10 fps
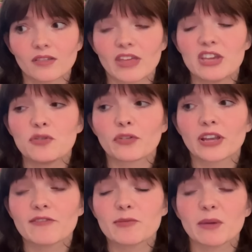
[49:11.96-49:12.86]
Thank you for
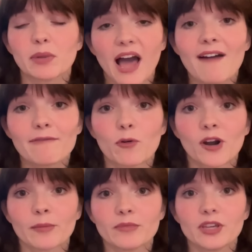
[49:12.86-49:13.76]
giving me a
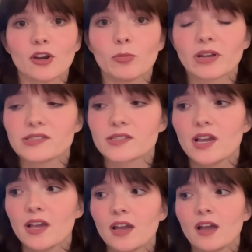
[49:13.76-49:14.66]
platform, you know, because
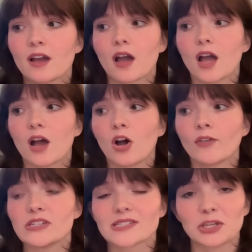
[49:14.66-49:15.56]
uh,
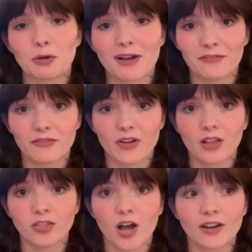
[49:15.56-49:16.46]
obviously you have
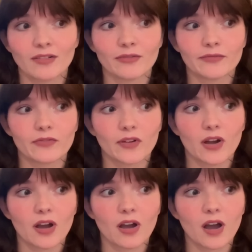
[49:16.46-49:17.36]
a lot of
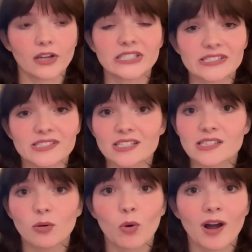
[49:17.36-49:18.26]
autistics
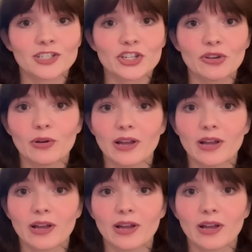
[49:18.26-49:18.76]
that watch you.